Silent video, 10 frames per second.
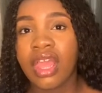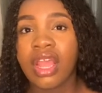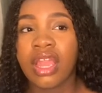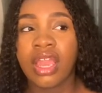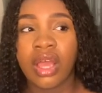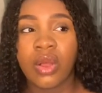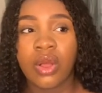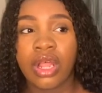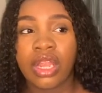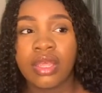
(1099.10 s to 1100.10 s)
Now
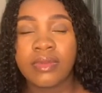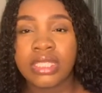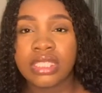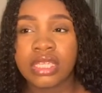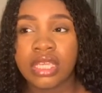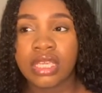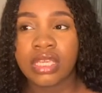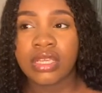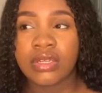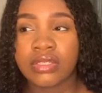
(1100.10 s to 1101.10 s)
let me say,
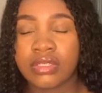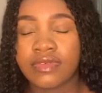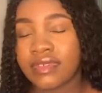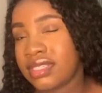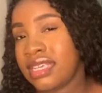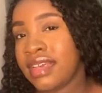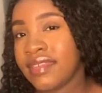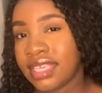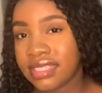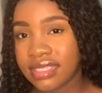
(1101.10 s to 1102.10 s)
because obviously I have
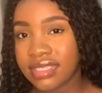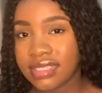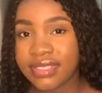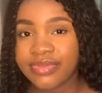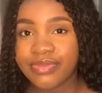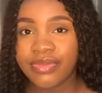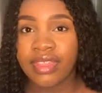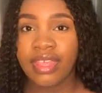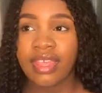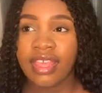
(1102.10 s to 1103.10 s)
exes,
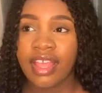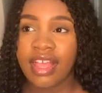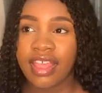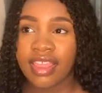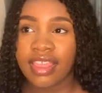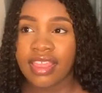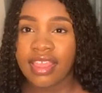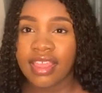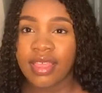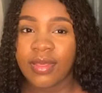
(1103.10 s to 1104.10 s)
and
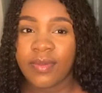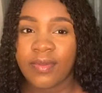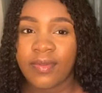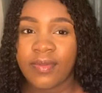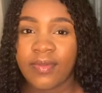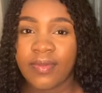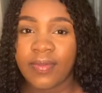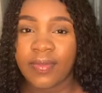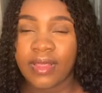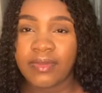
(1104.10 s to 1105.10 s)

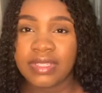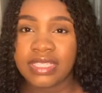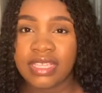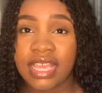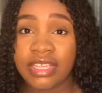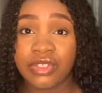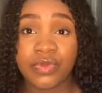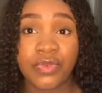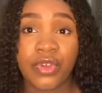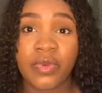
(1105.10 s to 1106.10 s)
let me say I just
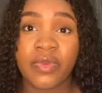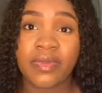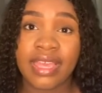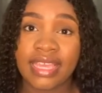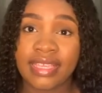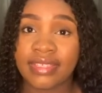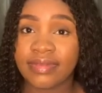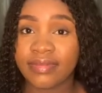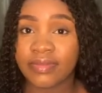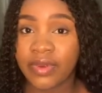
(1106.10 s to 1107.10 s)
broke up with my
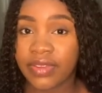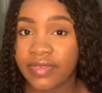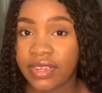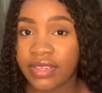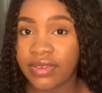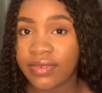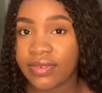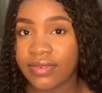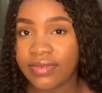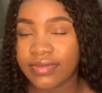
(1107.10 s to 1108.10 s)
boyfriend,
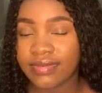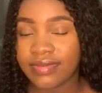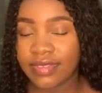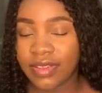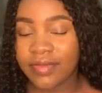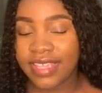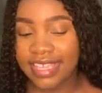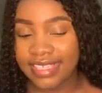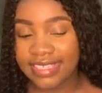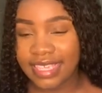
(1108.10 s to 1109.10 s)
or now my ex.